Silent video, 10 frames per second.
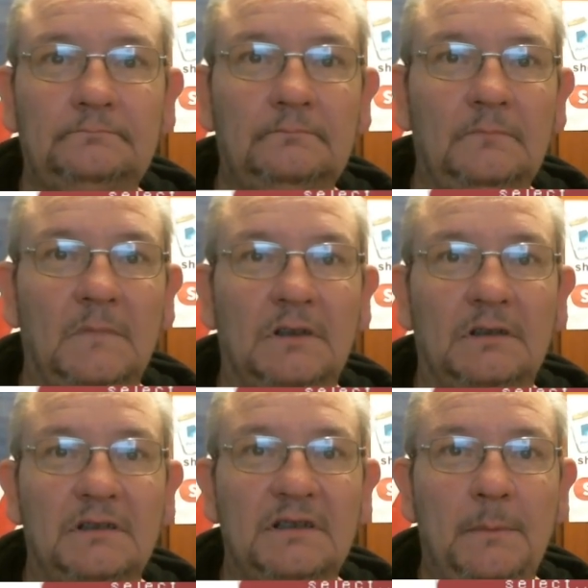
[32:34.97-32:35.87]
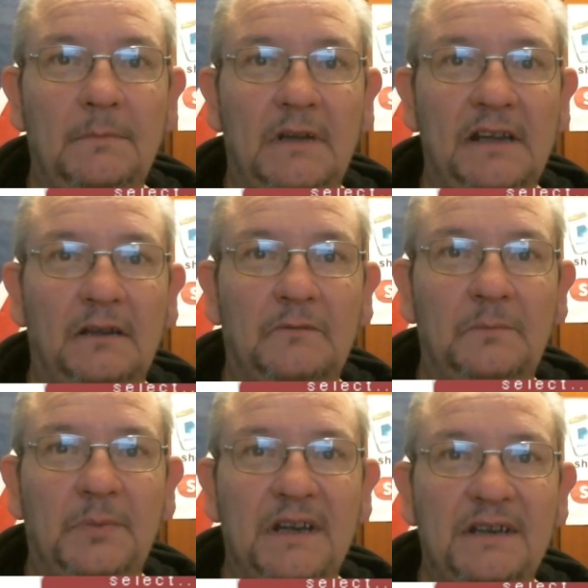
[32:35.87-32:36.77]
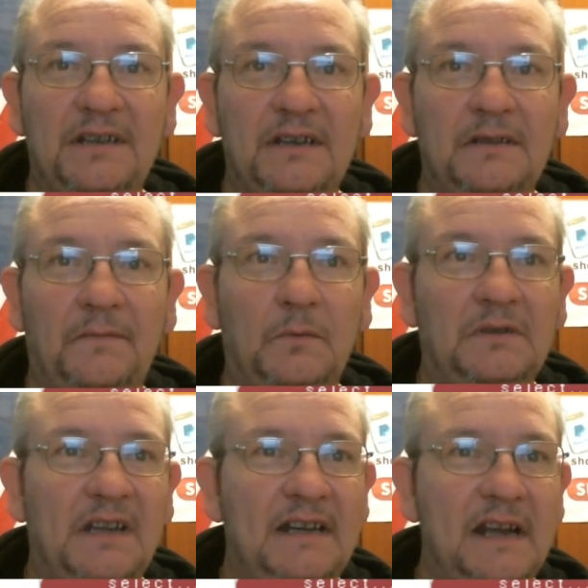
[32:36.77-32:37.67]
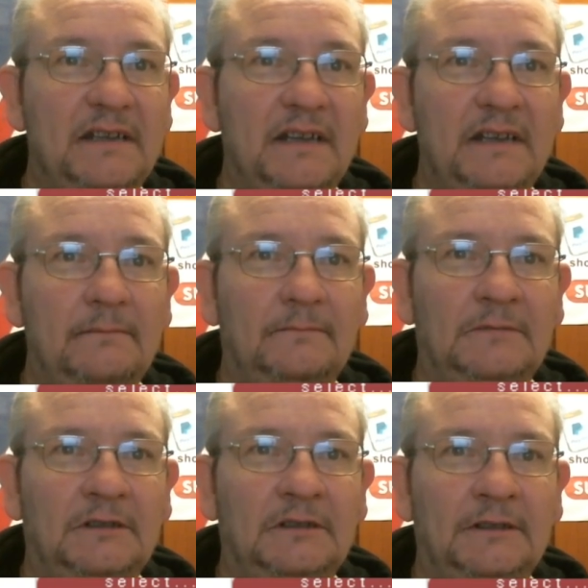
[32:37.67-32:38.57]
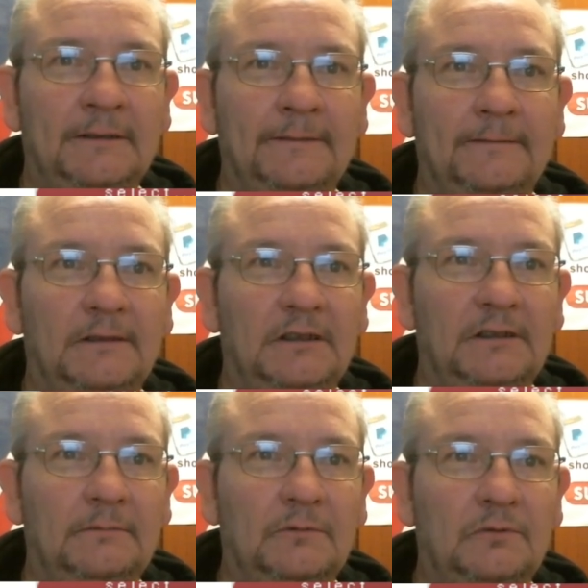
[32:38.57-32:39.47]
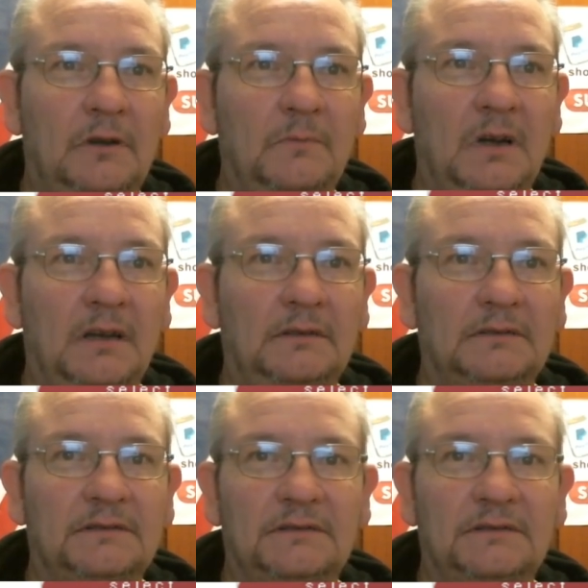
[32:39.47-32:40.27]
Yeah, 800 BC to 410 AD. Crop marks.